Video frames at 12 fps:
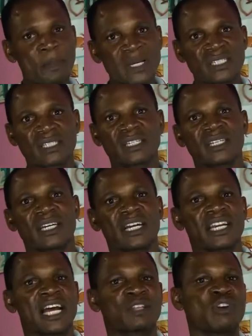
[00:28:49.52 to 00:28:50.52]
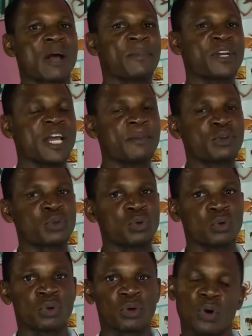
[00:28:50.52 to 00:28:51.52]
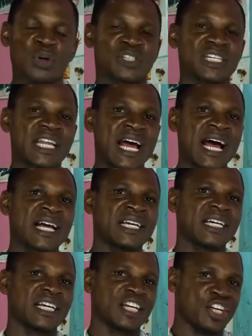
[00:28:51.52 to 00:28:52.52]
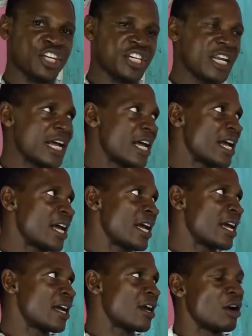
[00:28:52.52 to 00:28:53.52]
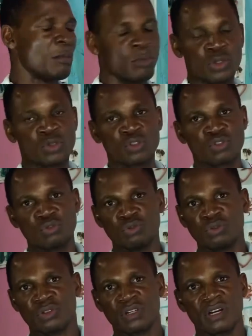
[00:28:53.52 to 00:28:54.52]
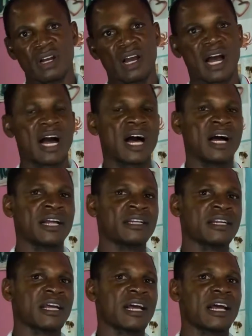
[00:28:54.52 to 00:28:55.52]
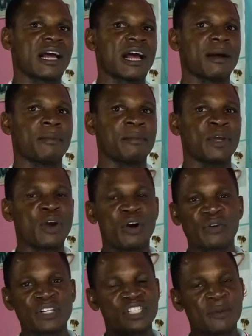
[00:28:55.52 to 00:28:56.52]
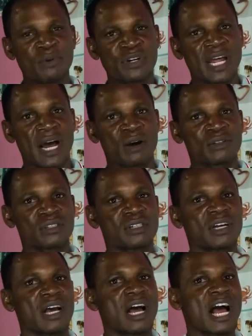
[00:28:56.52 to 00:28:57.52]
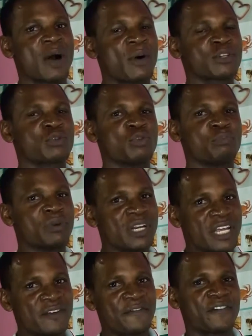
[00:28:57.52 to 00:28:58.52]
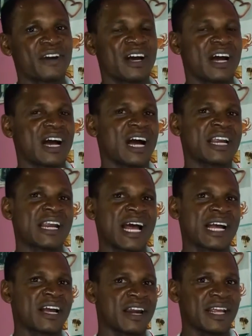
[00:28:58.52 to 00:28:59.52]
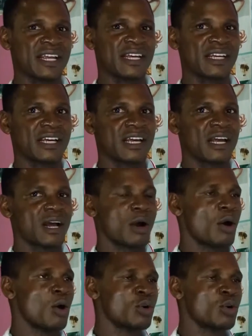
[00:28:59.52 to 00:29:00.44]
few topics that we have been able to consider in the module 2. And beyond reasonable doubt, I want to believe and agree